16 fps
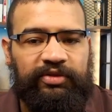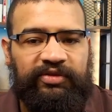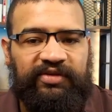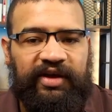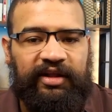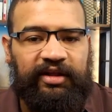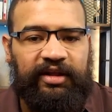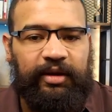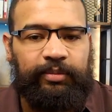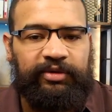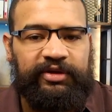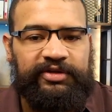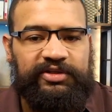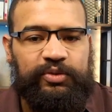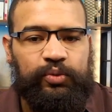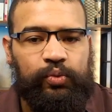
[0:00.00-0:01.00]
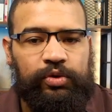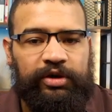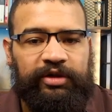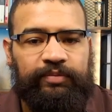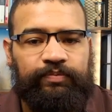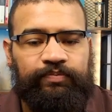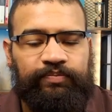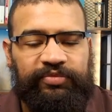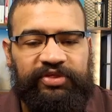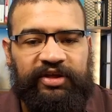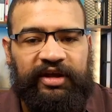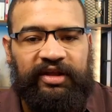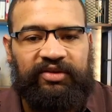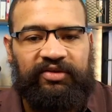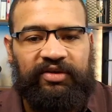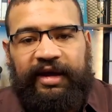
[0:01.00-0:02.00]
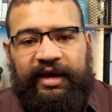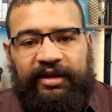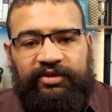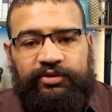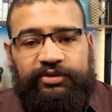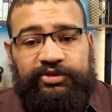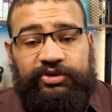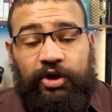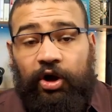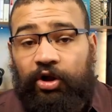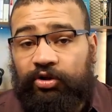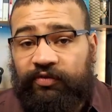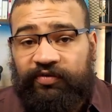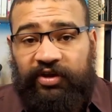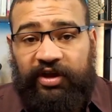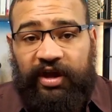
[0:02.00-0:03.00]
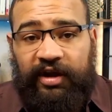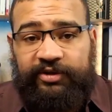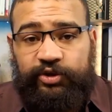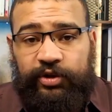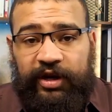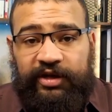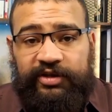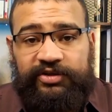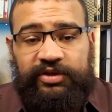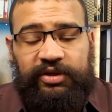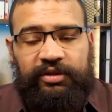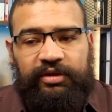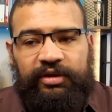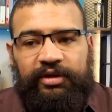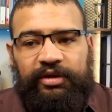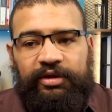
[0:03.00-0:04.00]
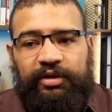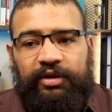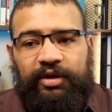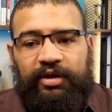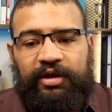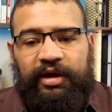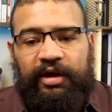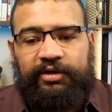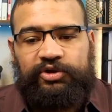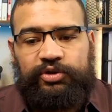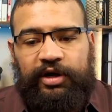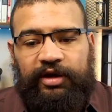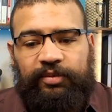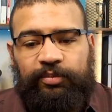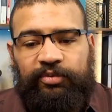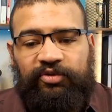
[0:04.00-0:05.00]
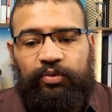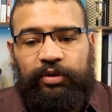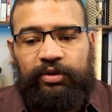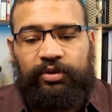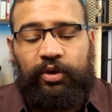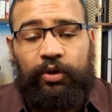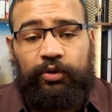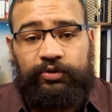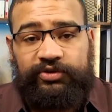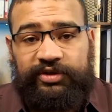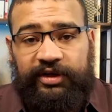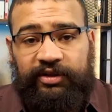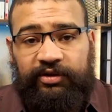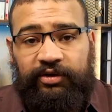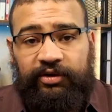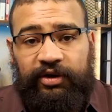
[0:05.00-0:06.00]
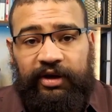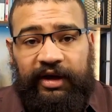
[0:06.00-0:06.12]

The title company is the one that handles all of the contracts the contract between the wholesaler